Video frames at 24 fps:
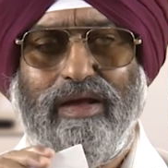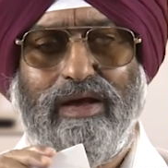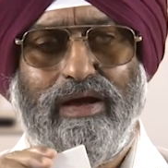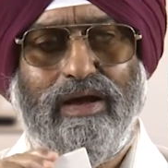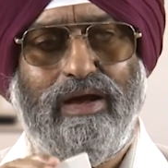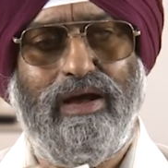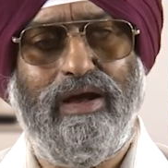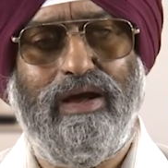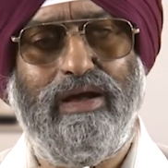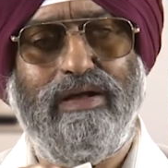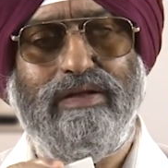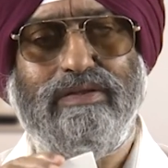
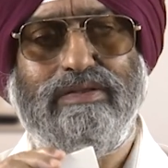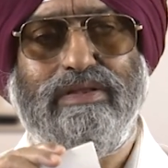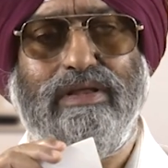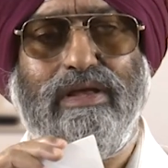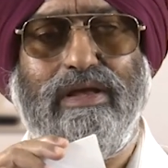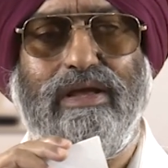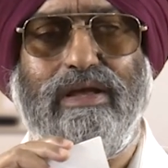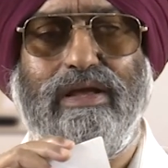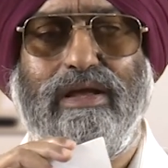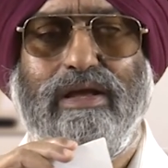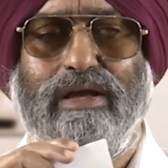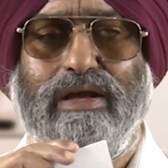Uh,
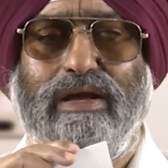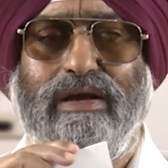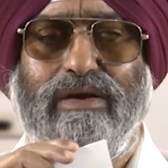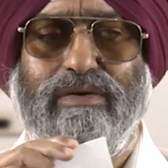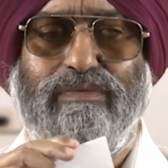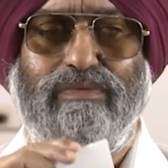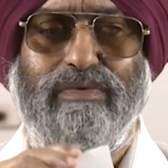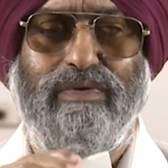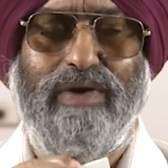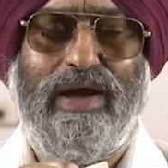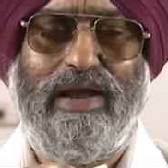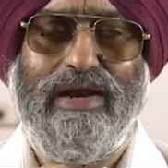the
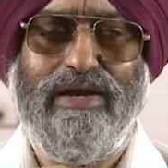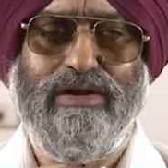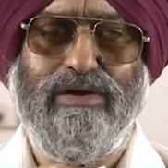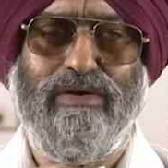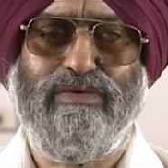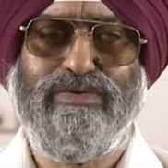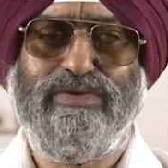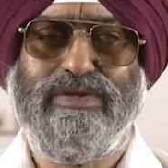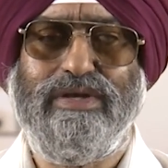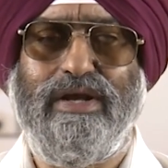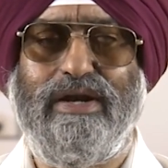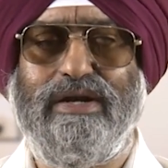value
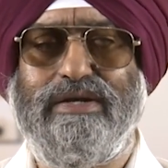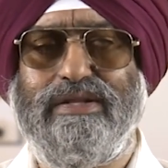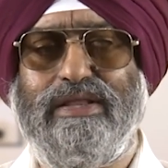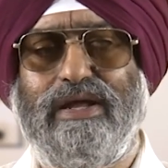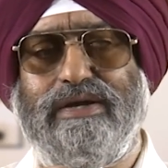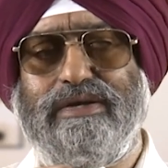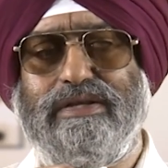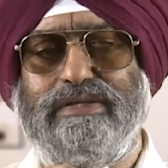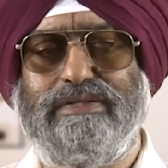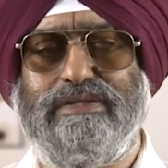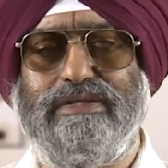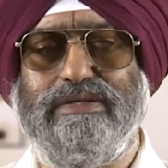of z
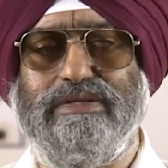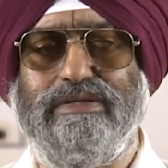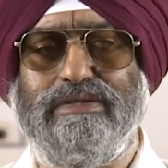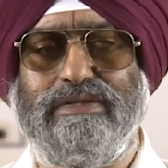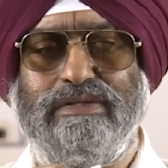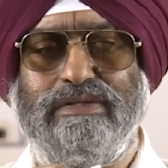that is the